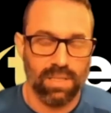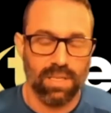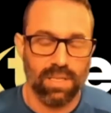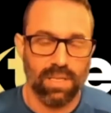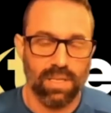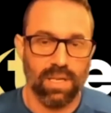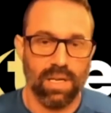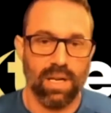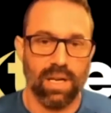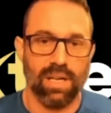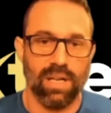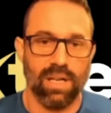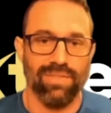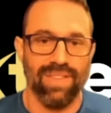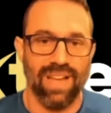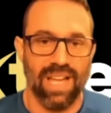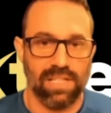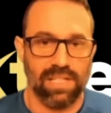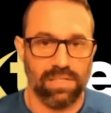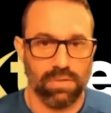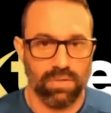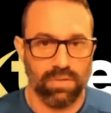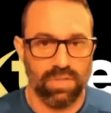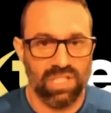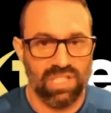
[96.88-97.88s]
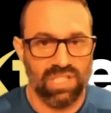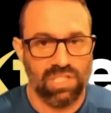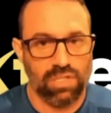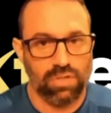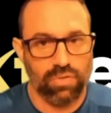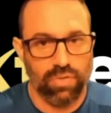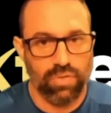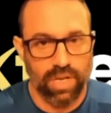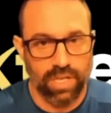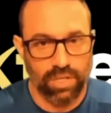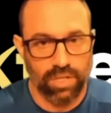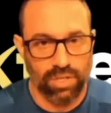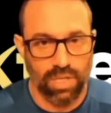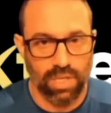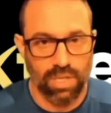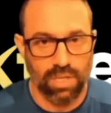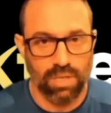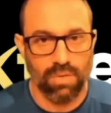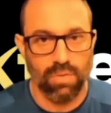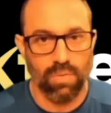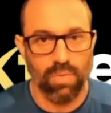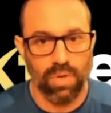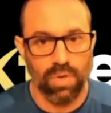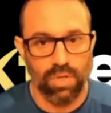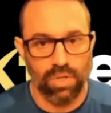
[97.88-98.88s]
on vasoconstriction,
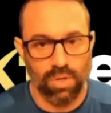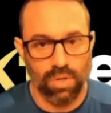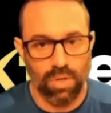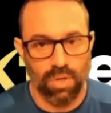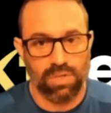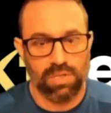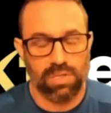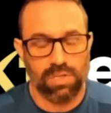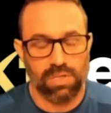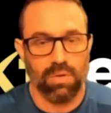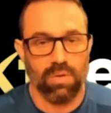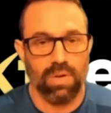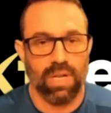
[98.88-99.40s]
which also